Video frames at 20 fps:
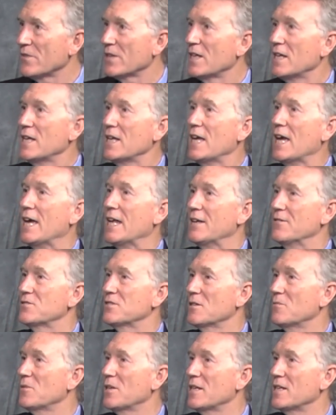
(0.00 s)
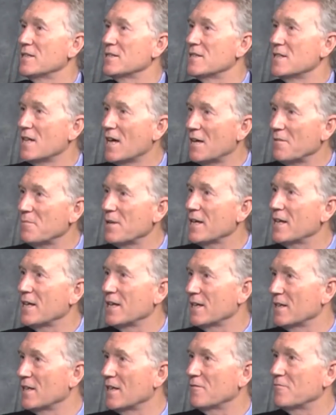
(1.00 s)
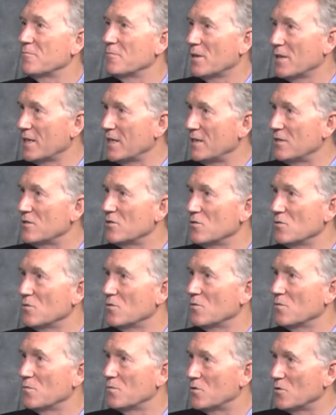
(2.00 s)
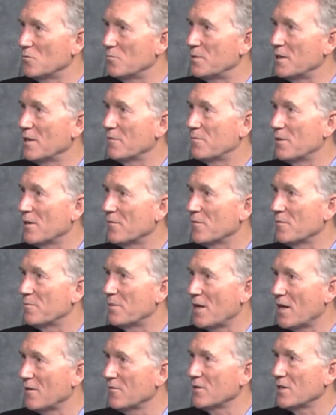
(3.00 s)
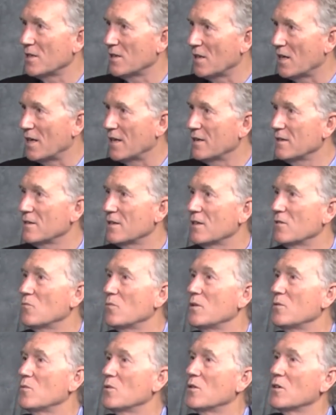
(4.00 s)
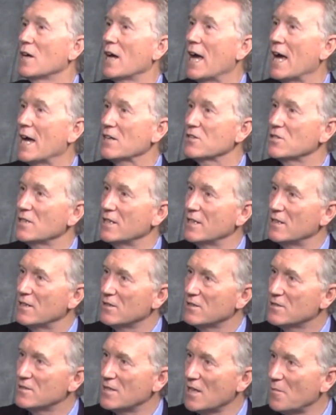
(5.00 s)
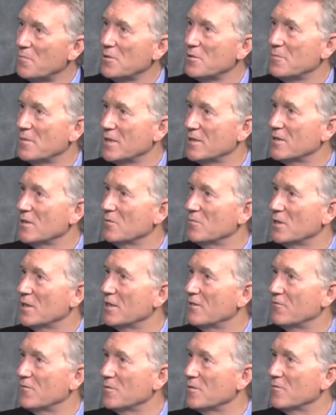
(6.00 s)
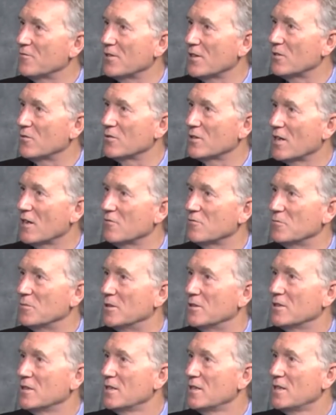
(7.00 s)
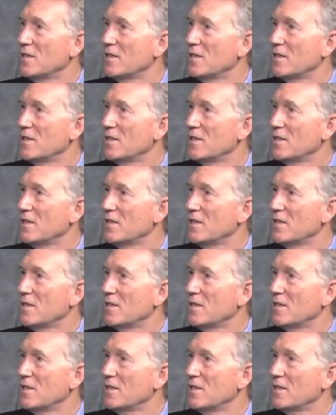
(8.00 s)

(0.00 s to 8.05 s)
Yeah. And if somebody is not making enough money to, to be above the poverty line, then we will actually supplement their money from the federal government.